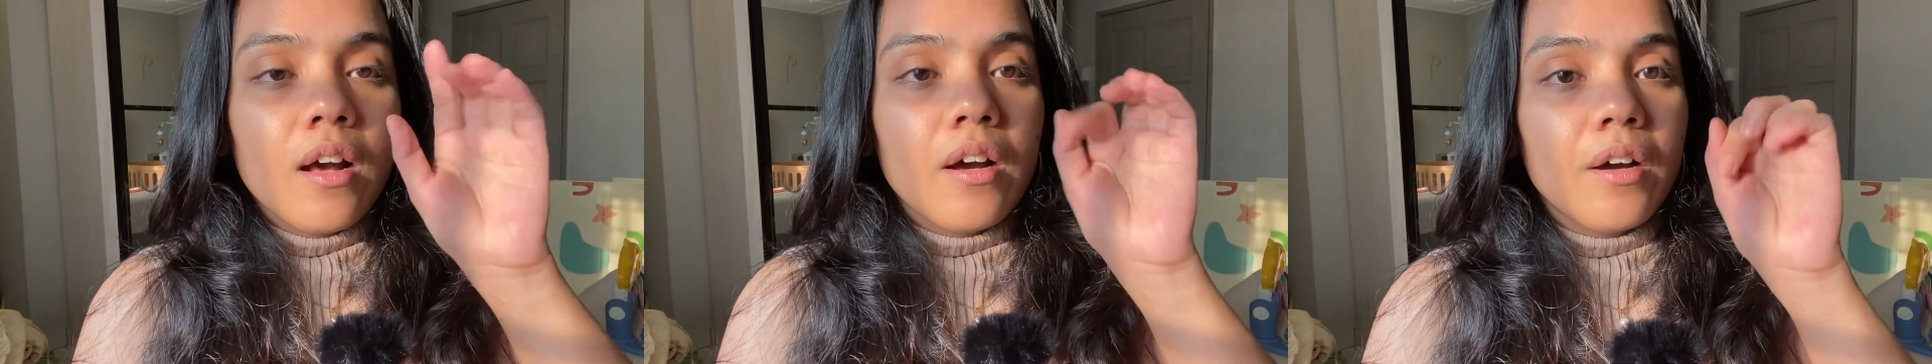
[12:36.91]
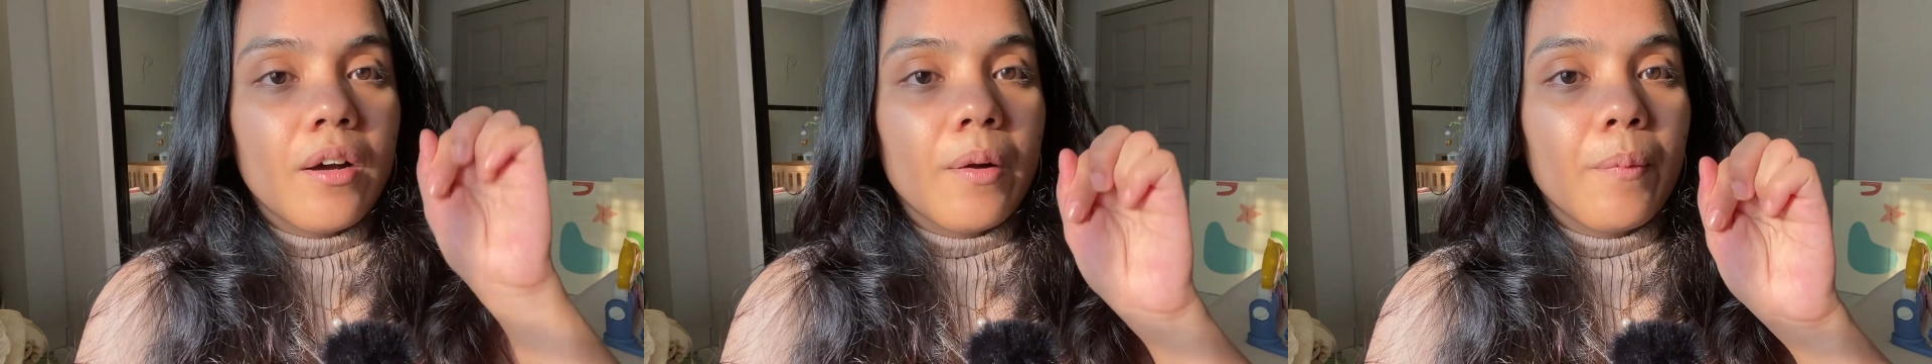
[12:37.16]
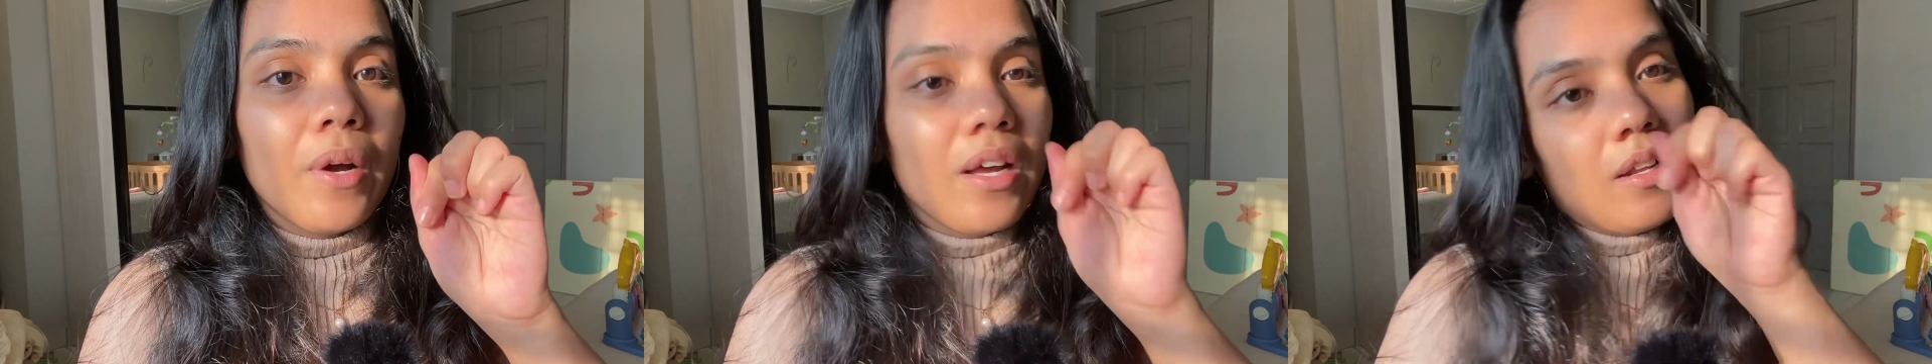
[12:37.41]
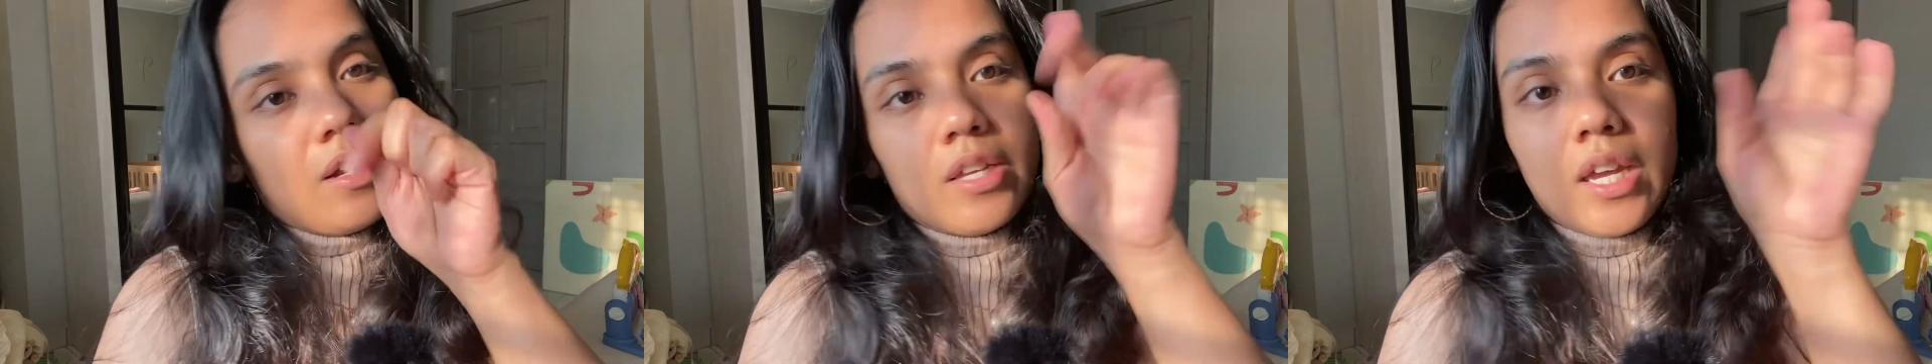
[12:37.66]

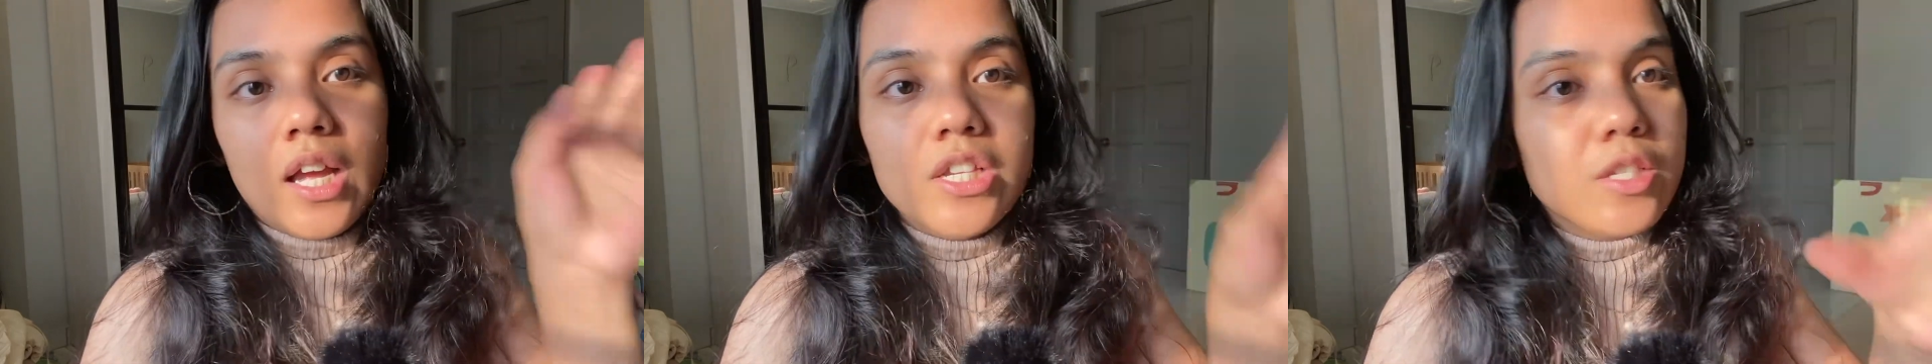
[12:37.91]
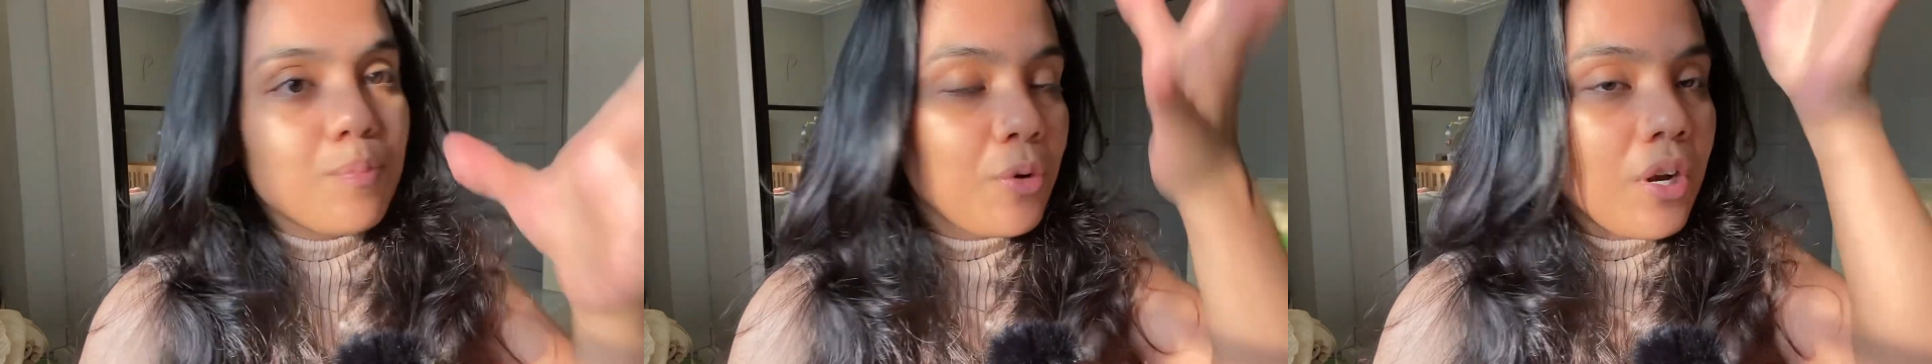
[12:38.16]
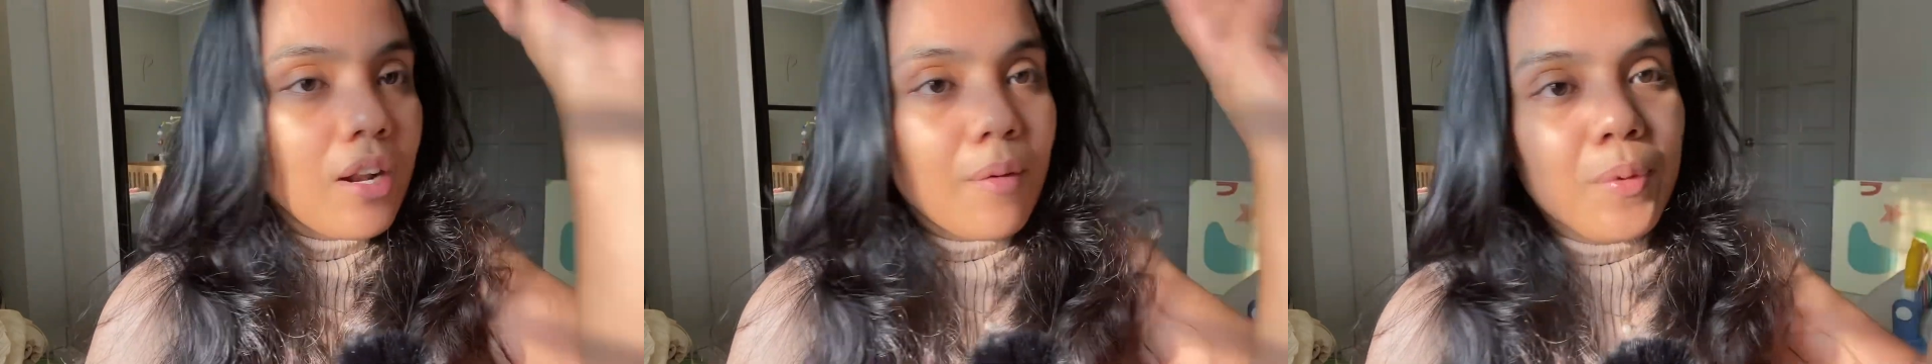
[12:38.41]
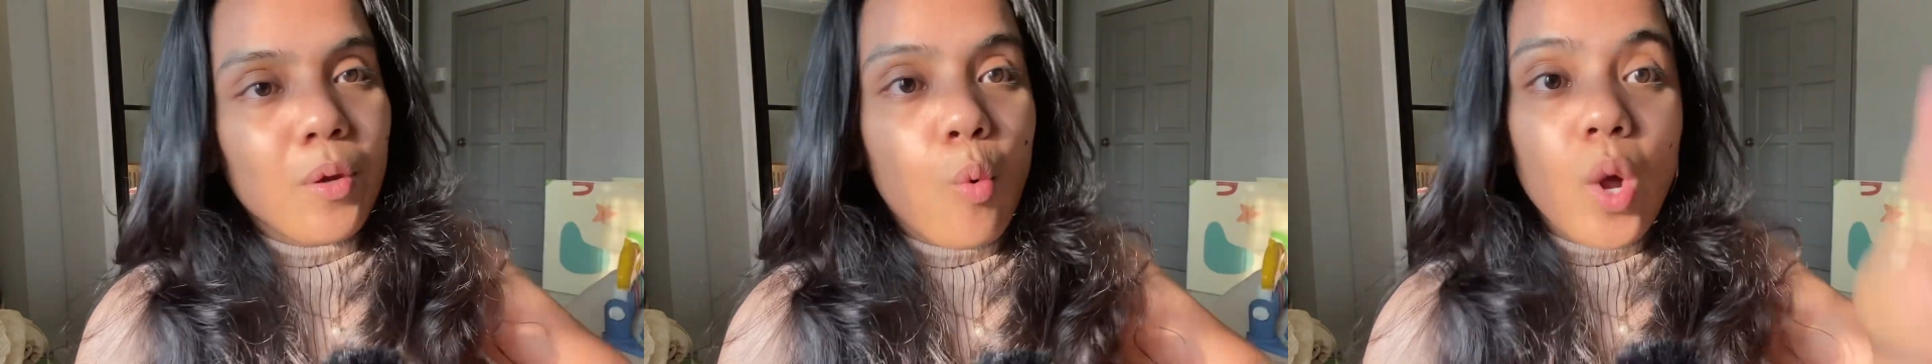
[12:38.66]
Okay, I'll just put it
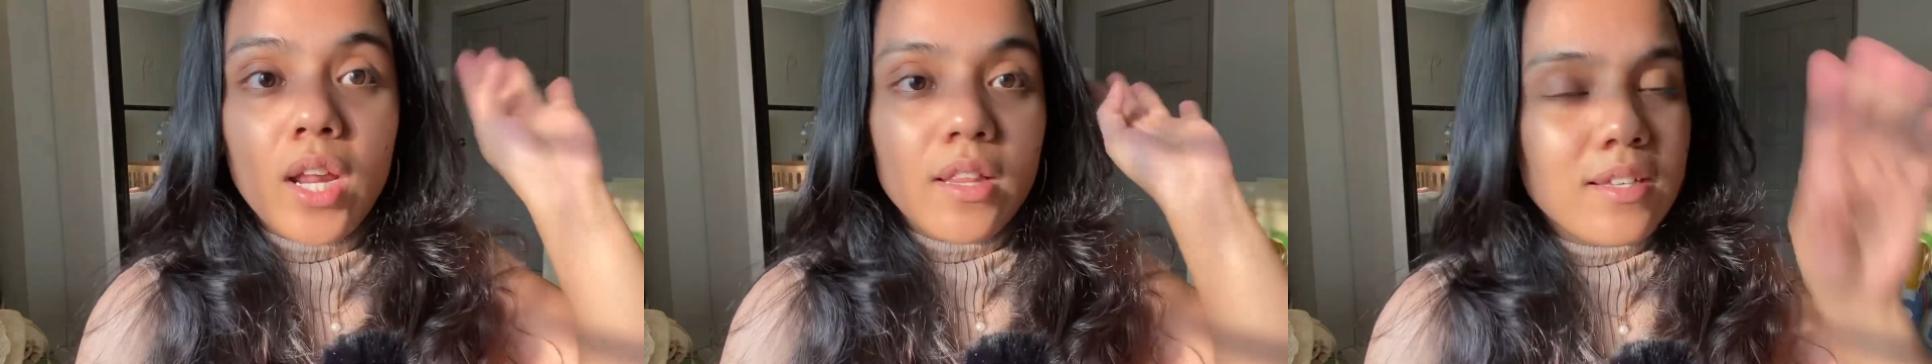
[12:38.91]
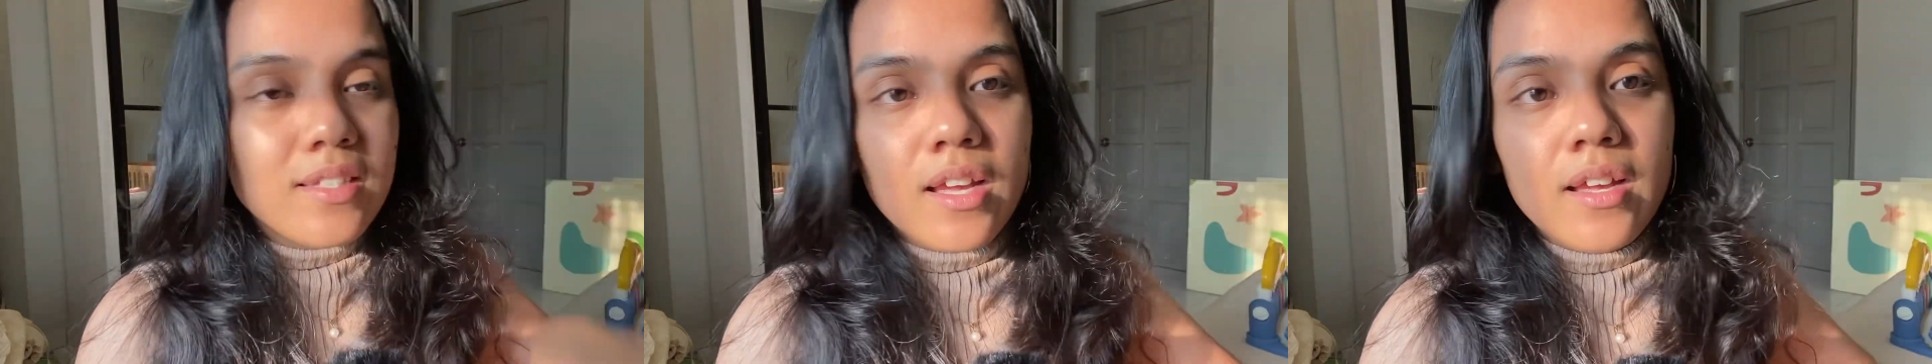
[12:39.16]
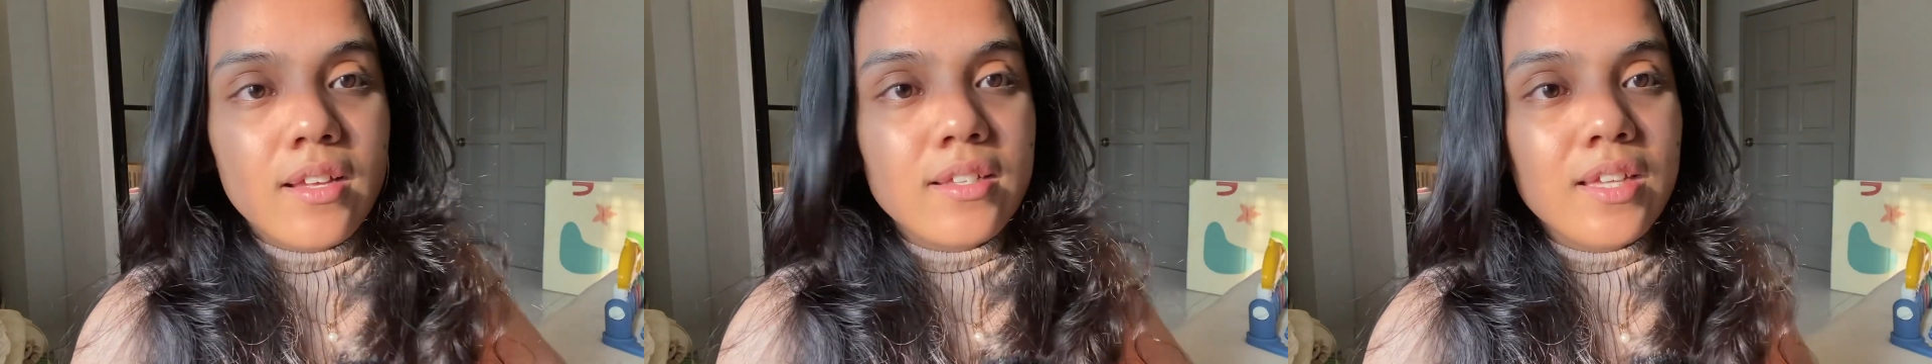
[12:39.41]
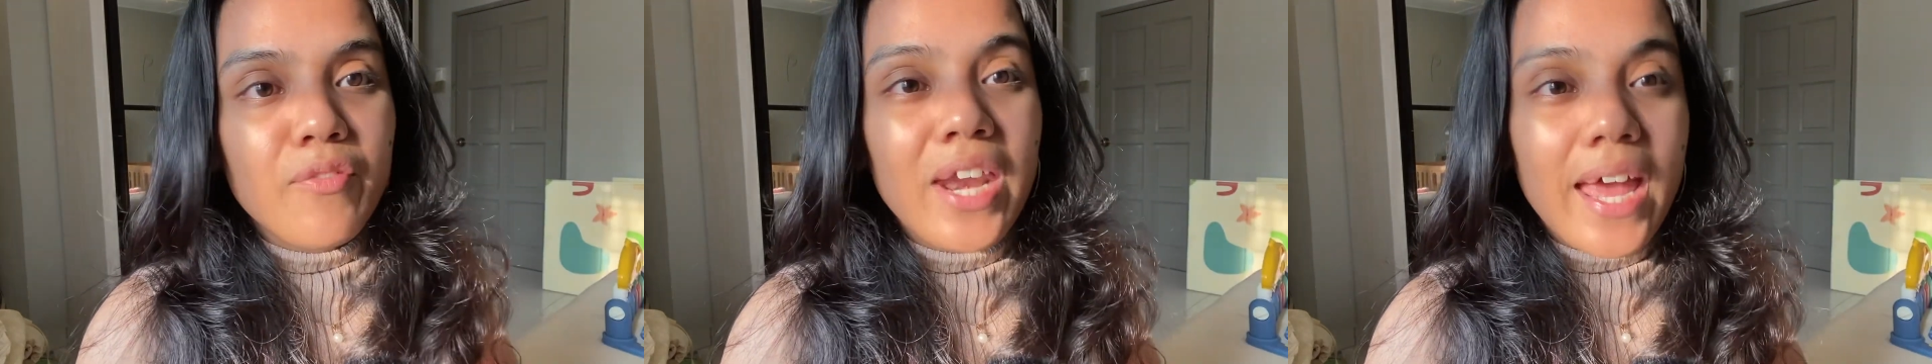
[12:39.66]
up here. What are the
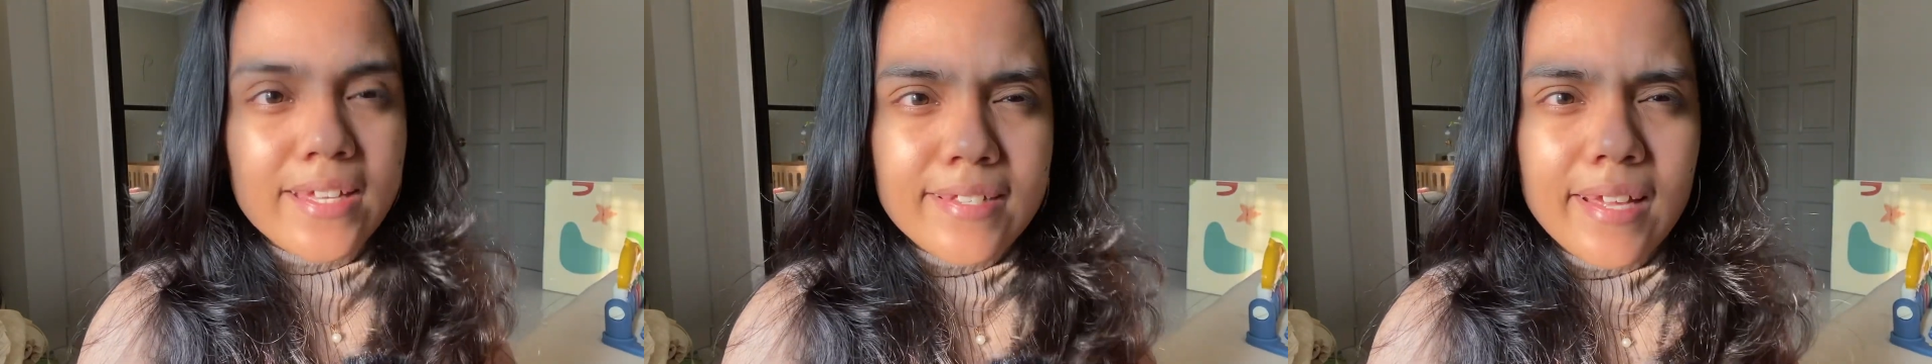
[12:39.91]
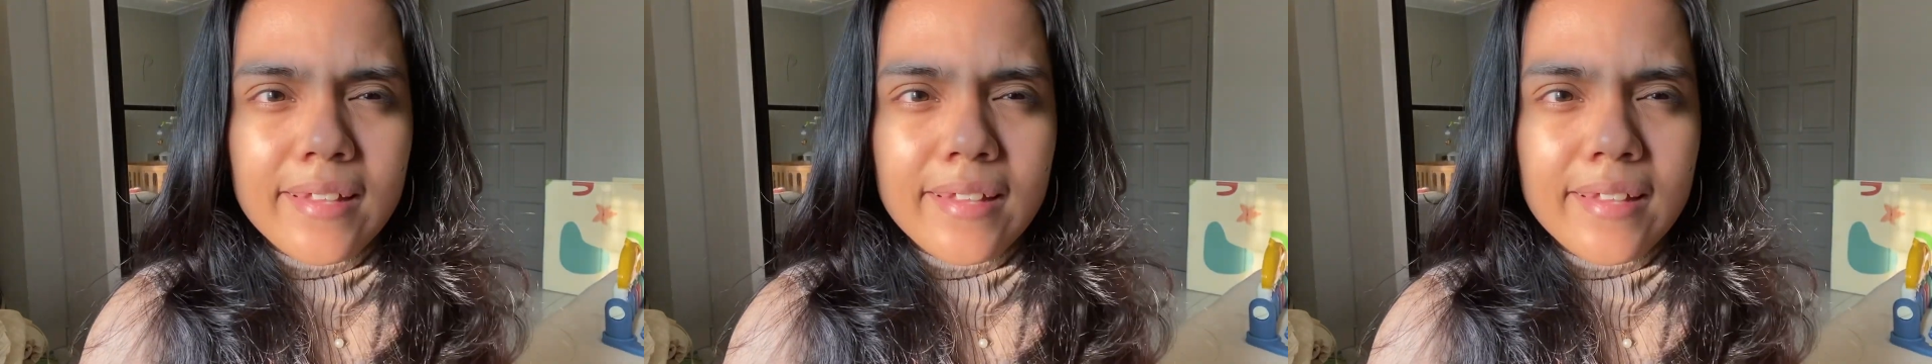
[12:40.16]
7S?